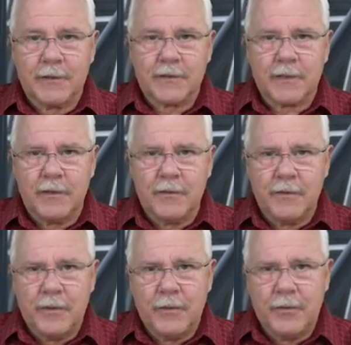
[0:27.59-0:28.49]
So
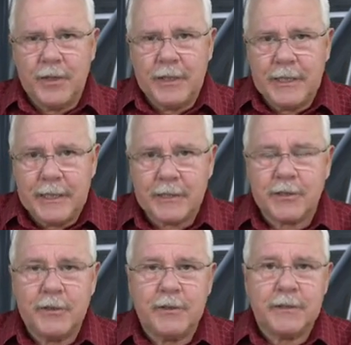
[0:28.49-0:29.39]
the next
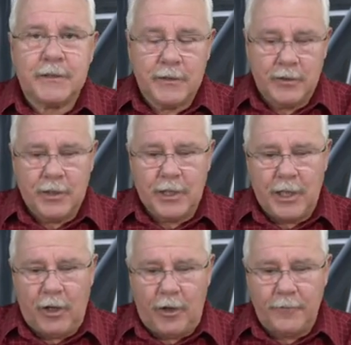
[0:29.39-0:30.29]
series
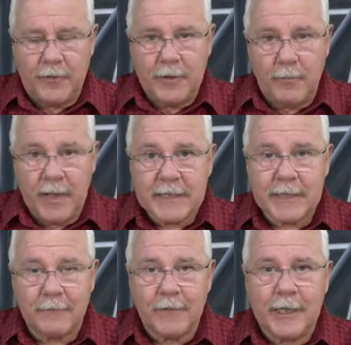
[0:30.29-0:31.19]
of the
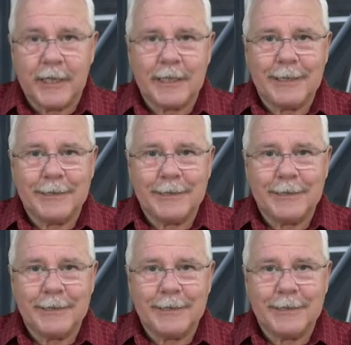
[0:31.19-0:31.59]
basic flying